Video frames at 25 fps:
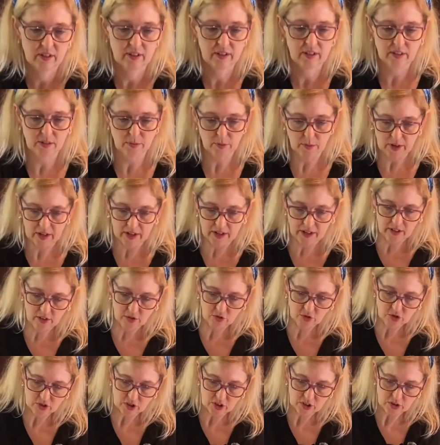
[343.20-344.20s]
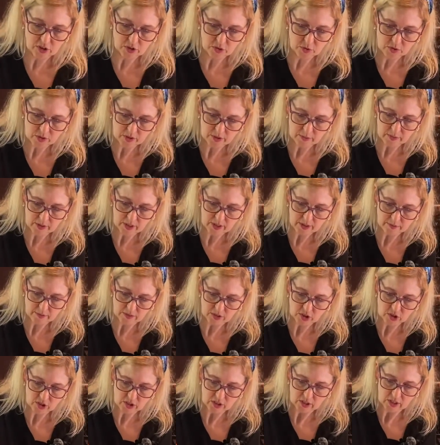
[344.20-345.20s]
That's what I usually do
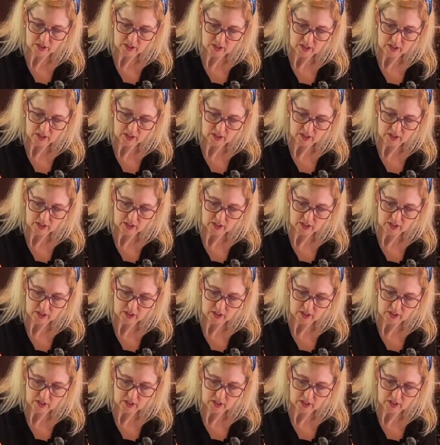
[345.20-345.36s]
sometimes. Just,